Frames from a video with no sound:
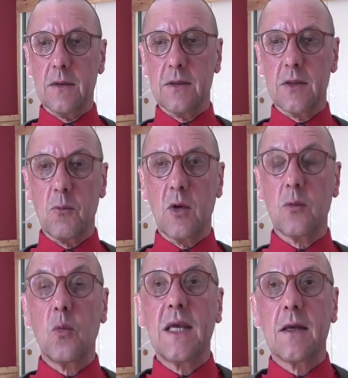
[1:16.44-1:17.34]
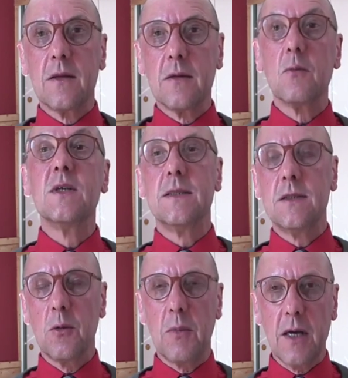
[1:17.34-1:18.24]
somewhat weakened
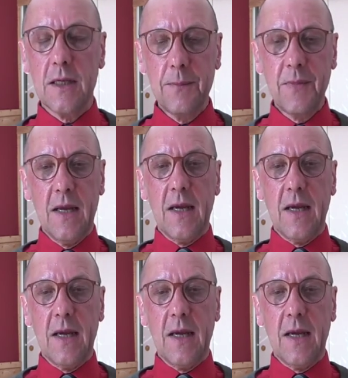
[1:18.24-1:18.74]
within your body.